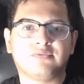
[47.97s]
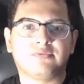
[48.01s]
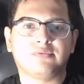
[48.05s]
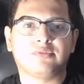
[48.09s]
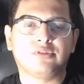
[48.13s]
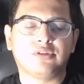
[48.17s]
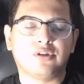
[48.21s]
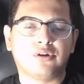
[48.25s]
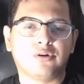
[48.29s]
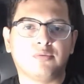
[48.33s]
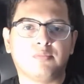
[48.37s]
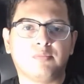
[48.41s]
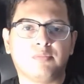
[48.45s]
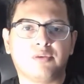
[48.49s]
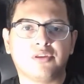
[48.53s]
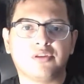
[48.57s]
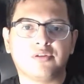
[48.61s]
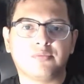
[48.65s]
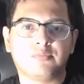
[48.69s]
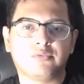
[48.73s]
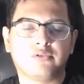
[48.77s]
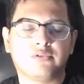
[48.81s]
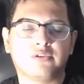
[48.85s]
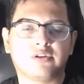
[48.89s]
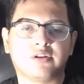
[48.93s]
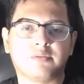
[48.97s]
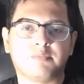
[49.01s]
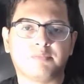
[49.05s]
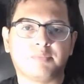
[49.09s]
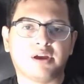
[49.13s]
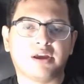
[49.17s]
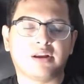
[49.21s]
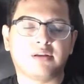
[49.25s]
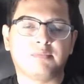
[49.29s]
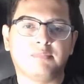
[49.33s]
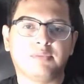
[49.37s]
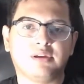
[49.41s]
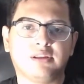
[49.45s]
know motherboard
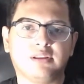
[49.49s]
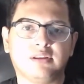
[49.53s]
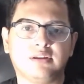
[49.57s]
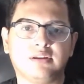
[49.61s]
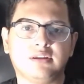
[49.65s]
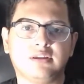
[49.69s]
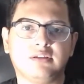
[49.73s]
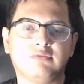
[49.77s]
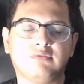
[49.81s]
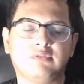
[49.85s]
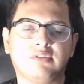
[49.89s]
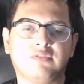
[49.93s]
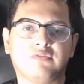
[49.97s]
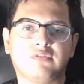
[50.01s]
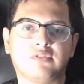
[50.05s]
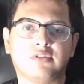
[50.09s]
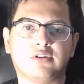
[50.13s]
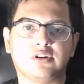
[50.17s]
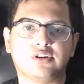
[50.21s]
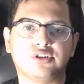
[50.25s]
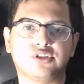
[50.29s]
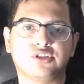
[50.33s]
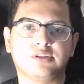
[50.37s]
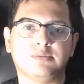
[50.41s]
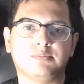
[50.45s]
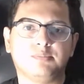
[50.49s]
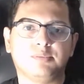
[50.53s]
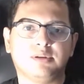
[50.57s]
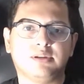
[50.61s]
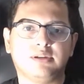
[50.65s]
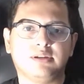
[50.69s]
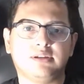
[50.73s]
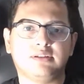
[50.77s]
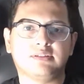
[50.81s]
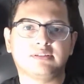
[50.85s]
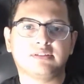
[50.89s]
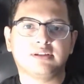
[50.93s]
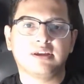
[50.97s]
compatibility with
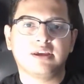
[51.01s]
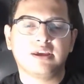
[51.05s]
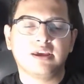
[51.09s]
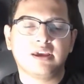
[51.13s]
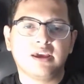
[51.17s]
RGBs